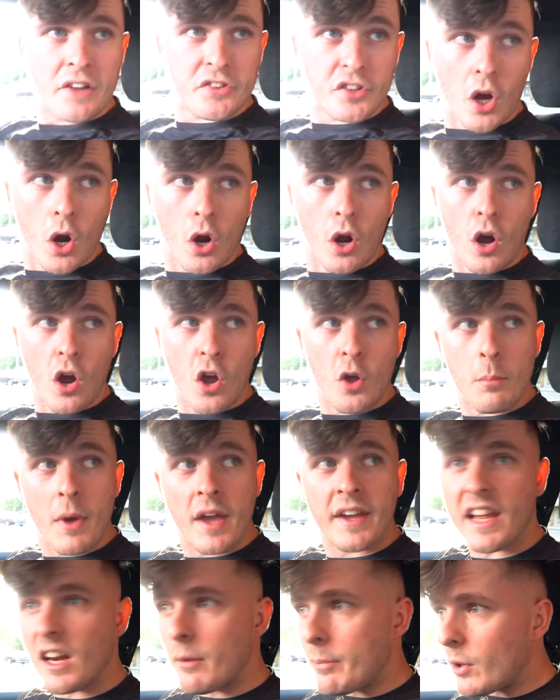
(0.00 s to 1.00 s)
to go home,
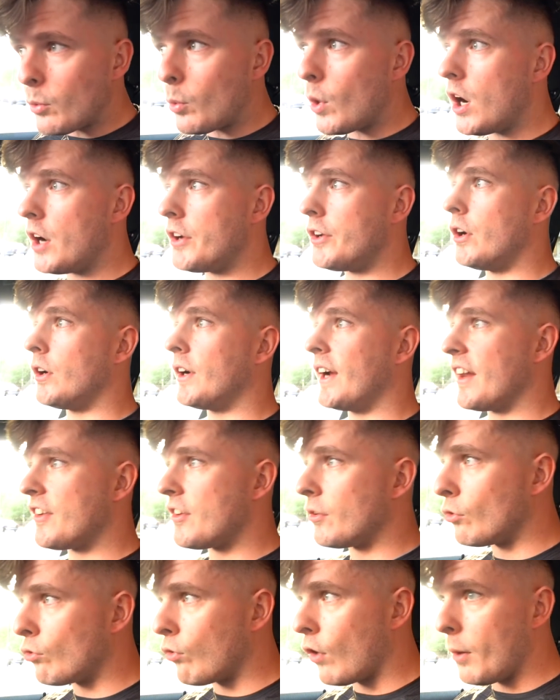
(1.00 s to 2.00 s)
get a bit of work done, get
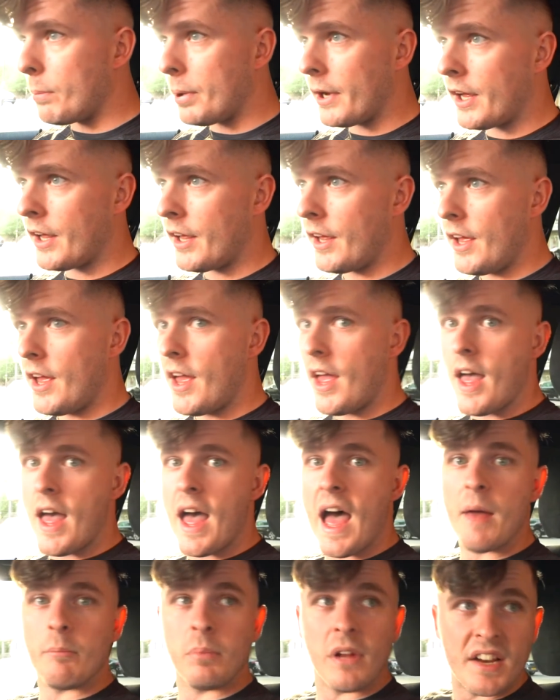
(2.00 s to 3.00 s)
some grub,
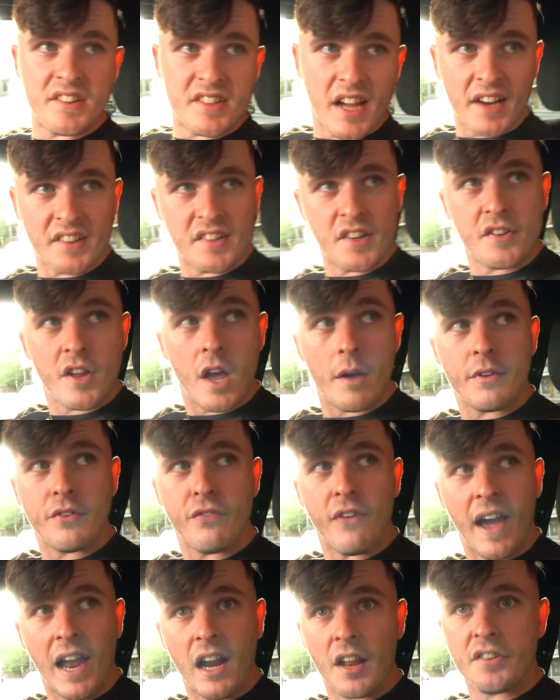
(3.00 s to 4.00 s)
and play taxi service
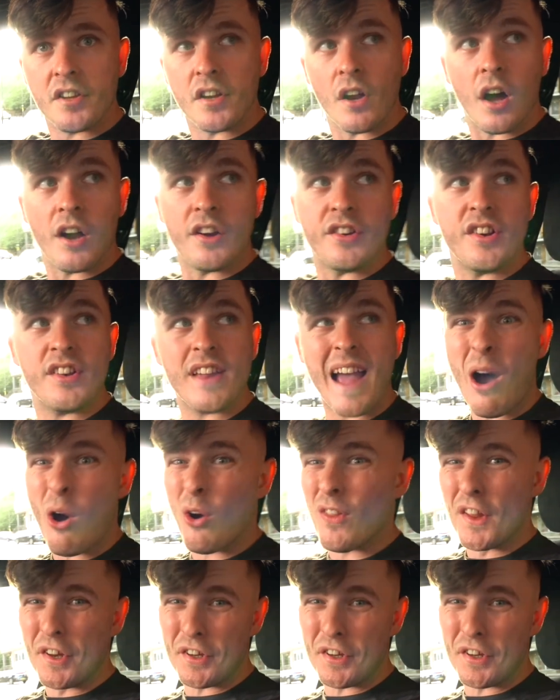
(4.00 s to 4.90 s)
for Ella tonight. She's out on the